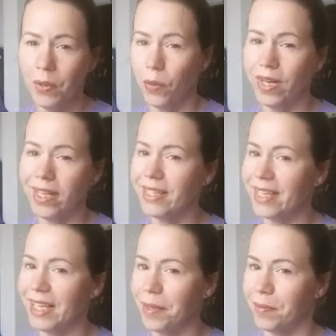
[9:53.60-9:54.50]
wanted
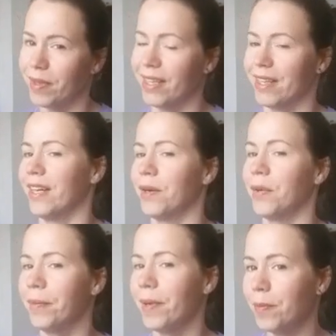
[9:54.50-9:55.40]
to keep, but then thought,
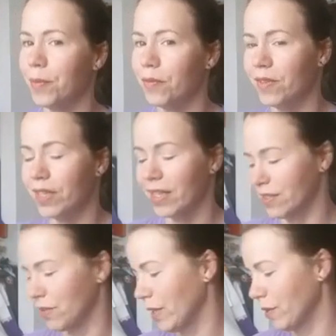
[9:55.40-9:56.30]
why am I moving
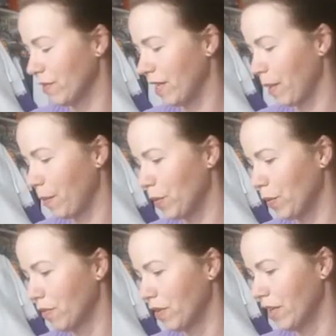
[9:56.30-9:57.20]
this around every time I
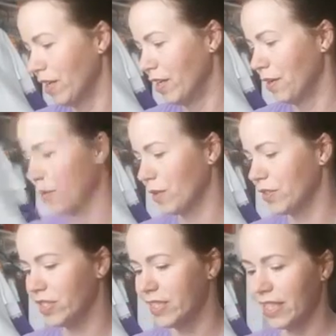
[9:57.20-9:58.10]
move? Or
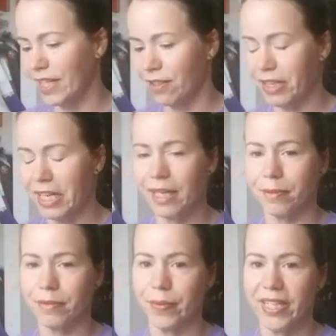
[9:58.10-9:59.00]
it's just sitting there taking
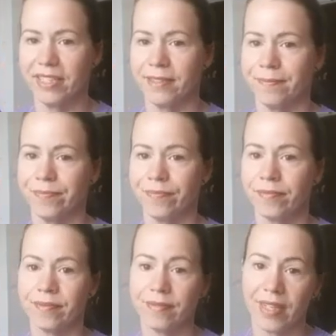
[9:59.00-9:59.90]
up space.
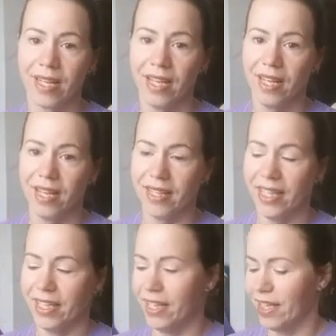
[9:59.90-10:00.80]

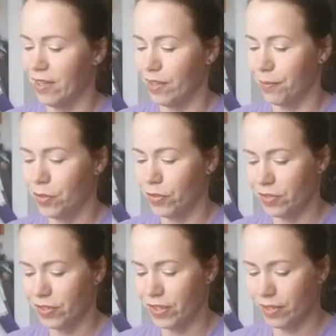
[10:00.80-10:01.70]
Then I'm sure
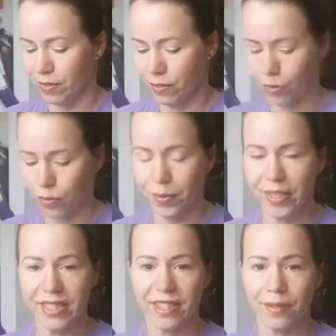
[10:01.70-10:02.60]
there's a local place